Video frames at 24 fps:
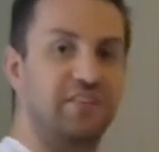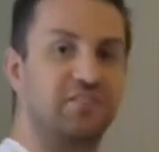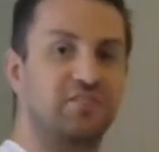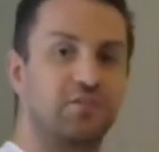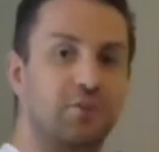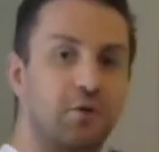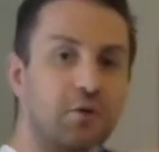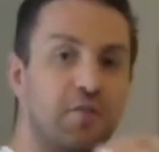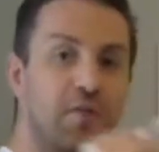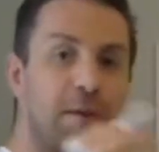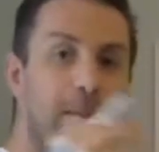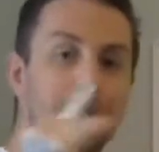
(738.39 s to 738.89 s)

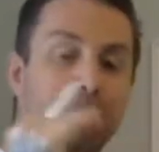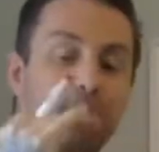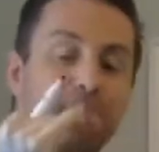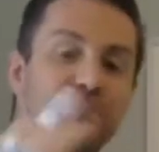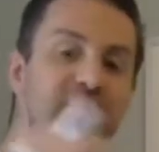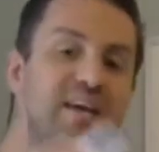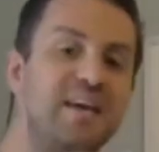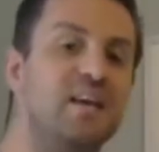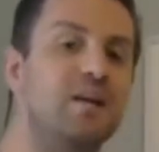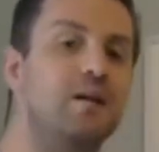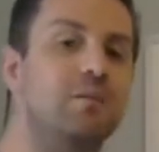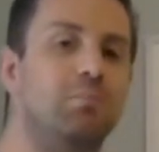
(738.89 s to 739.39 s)
So the
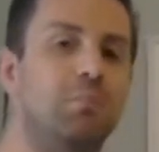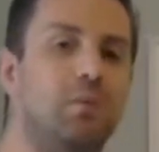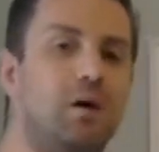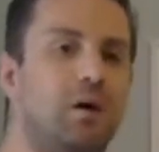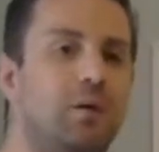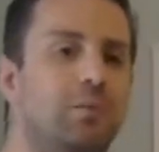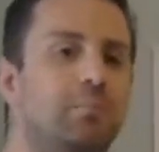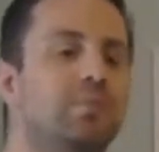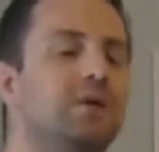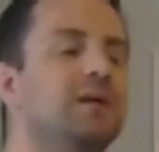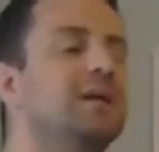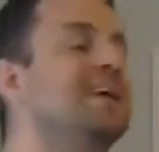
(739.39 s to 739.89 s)

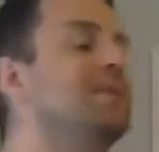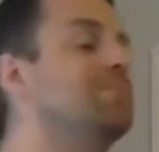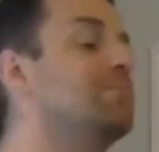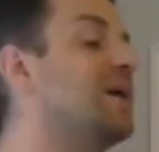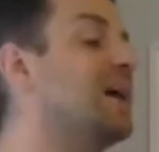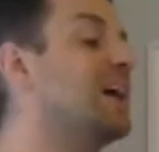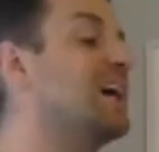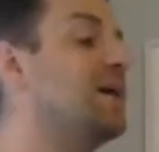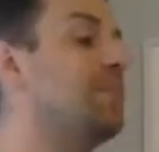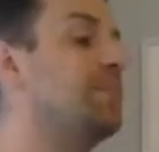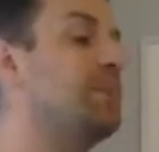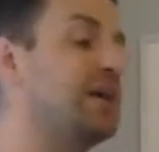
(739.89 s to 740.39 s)
minimum, in
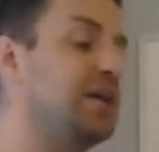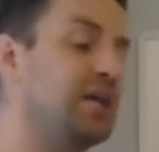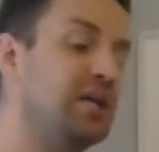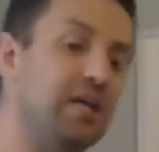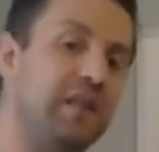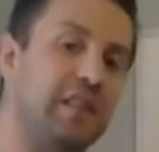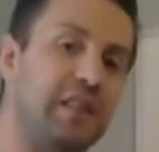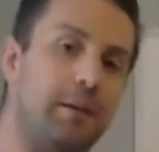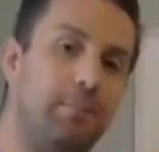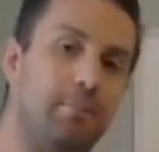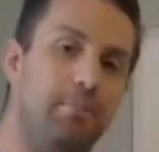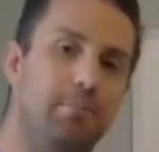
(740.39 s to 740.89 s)
my
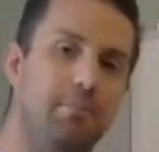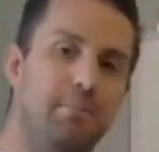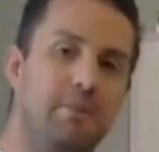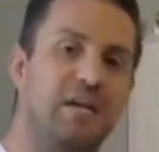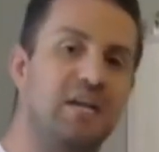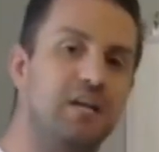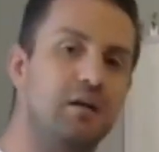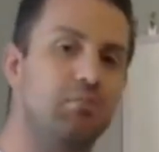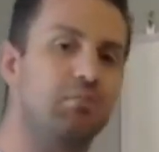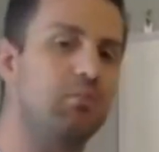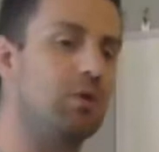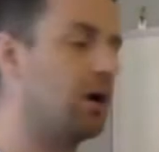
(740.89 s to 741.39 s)
opinion, the
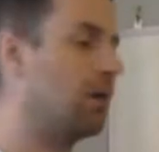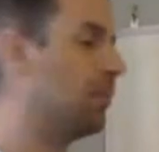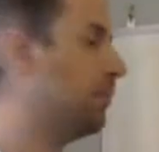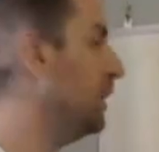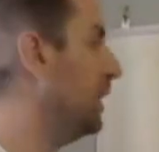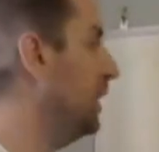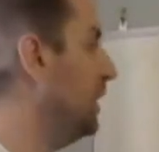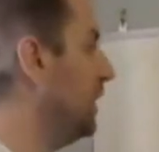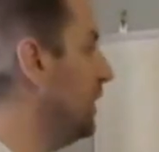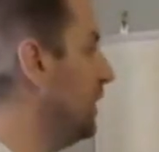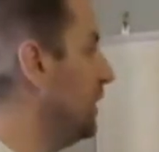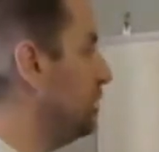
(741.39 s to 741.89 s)
minimum
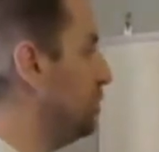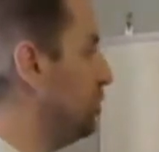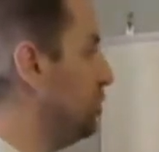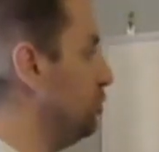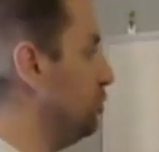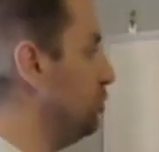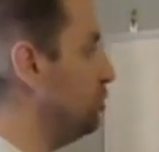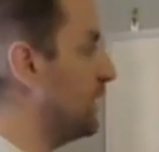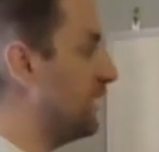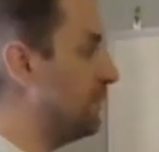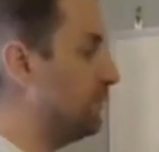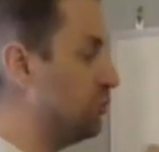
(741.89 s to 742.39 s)

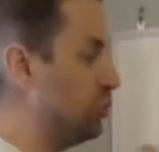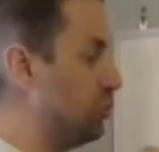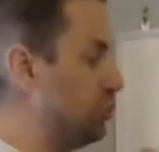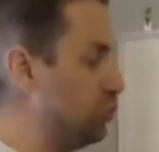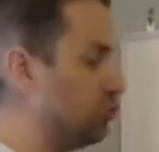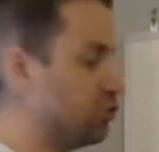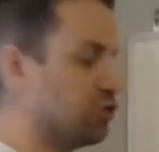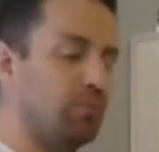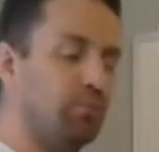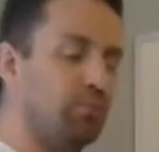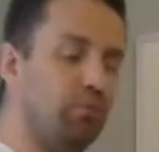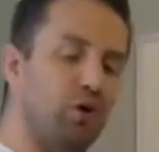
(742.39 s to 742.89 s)
you
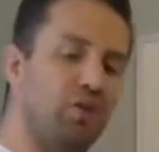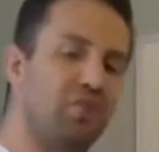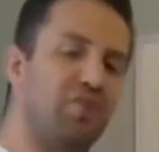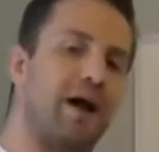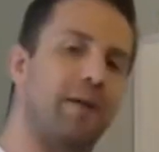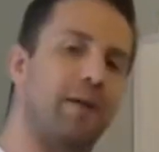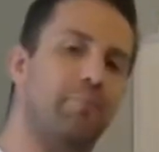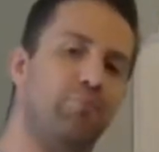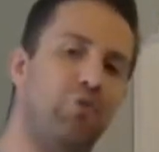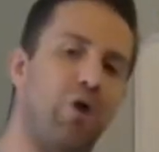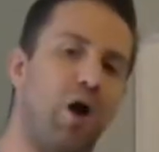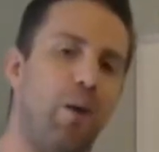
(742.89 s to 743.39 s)
should put
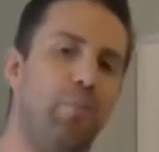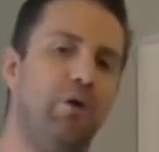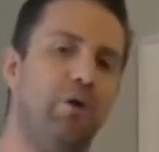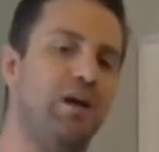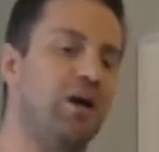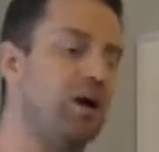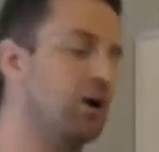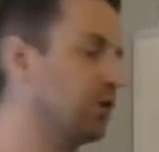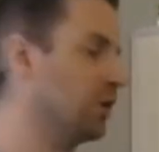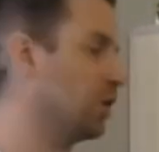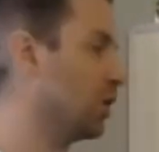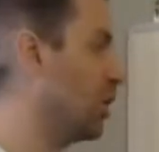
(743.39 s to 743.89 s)
that
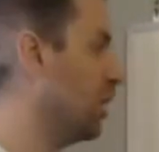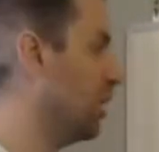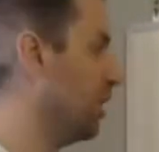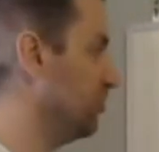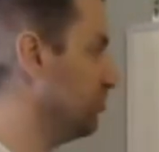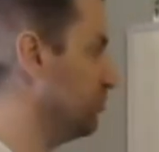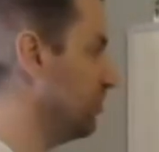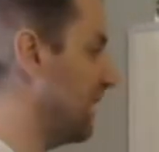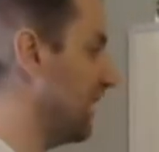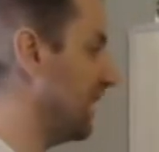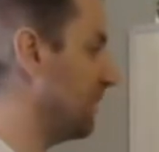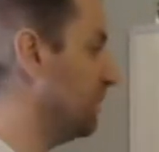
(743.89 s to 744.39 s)
property under
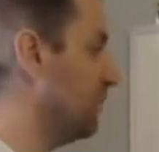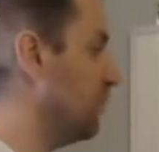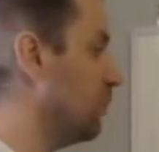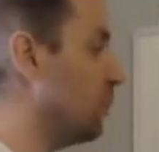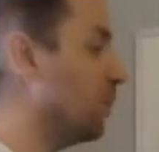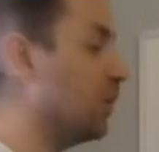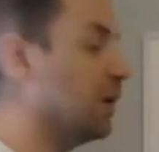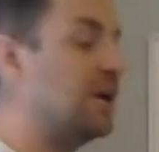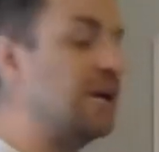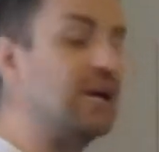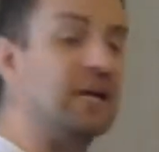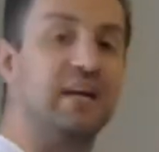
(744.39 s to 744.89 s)
contract
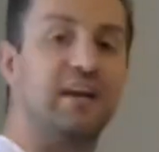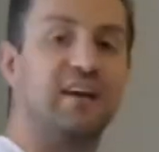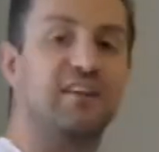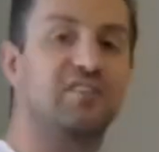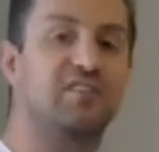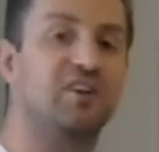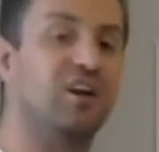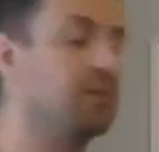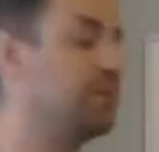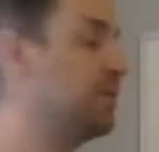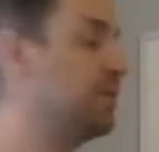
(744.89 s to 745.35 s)
for is going to be